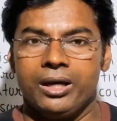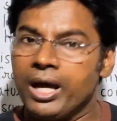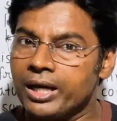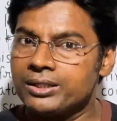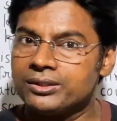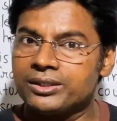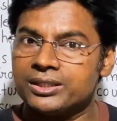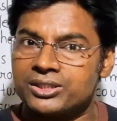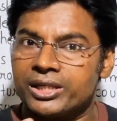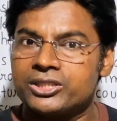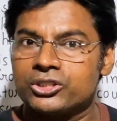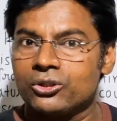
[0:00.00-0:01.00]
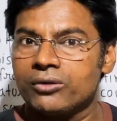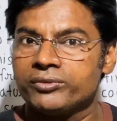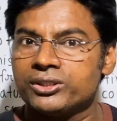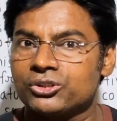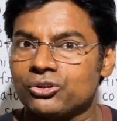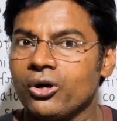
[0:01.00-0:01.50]
And the title of
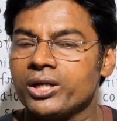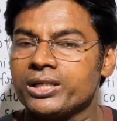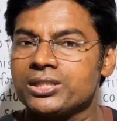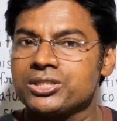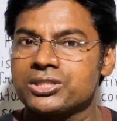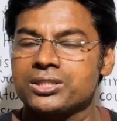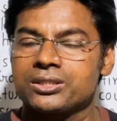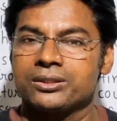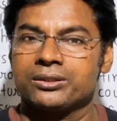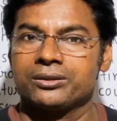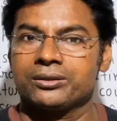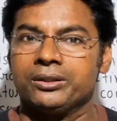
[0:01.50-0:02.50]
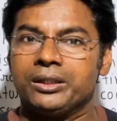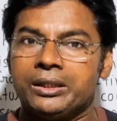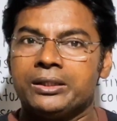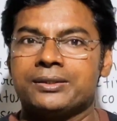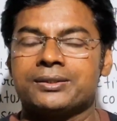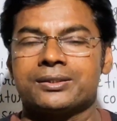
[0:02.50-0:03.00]
the sonnet
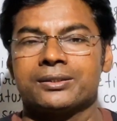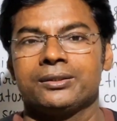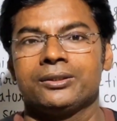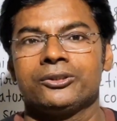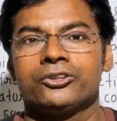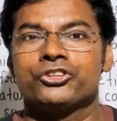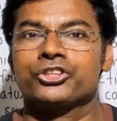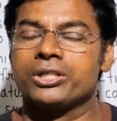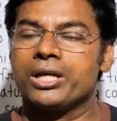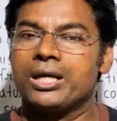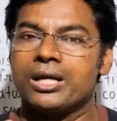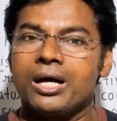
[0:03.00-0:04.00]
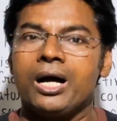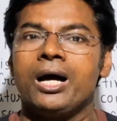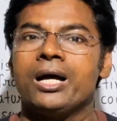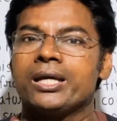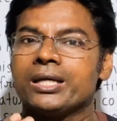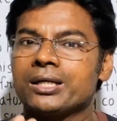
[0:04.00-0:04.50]
is Shall
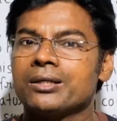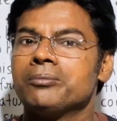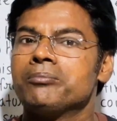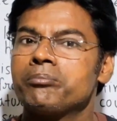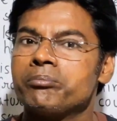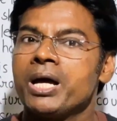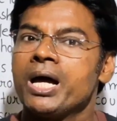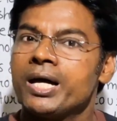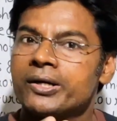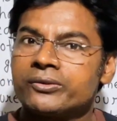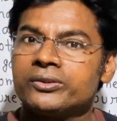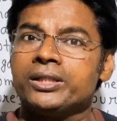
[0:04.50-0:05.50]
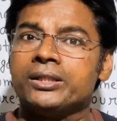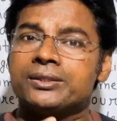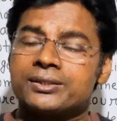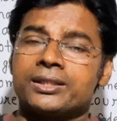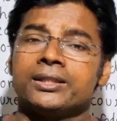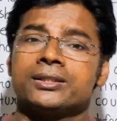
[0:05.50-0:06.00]
I Compare Thee?
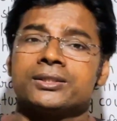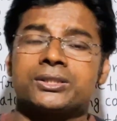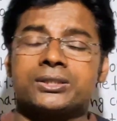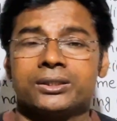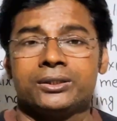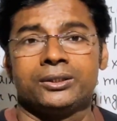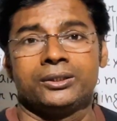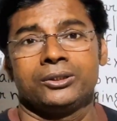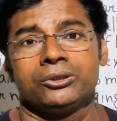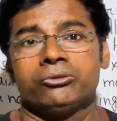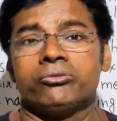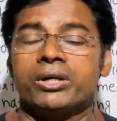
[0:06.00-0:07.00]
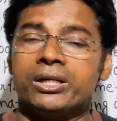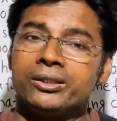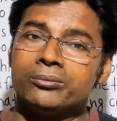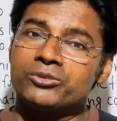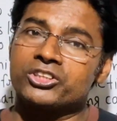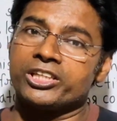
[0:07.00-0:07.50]
Since
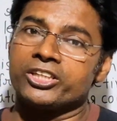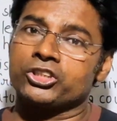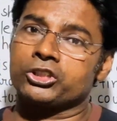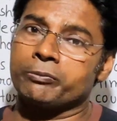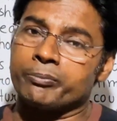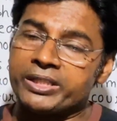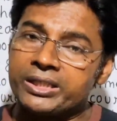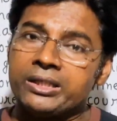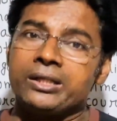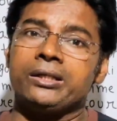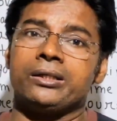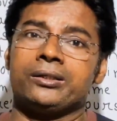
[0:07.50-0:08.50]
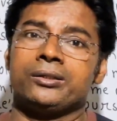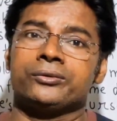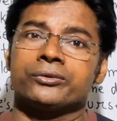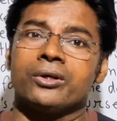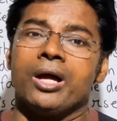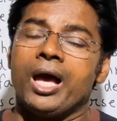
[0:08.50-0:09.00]
William Shakespeare
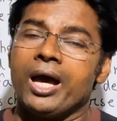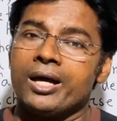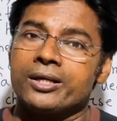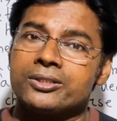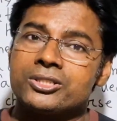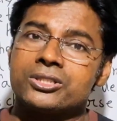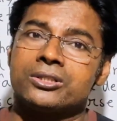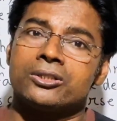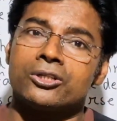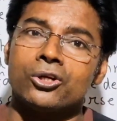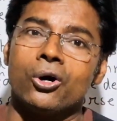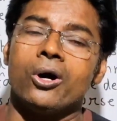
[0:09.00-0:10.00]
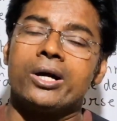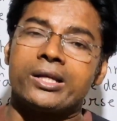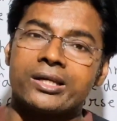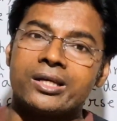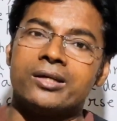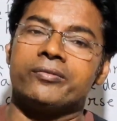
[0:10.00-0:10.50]
had not
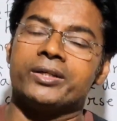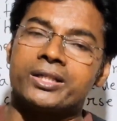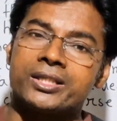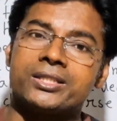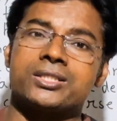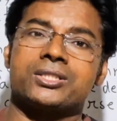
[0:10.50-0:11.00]
given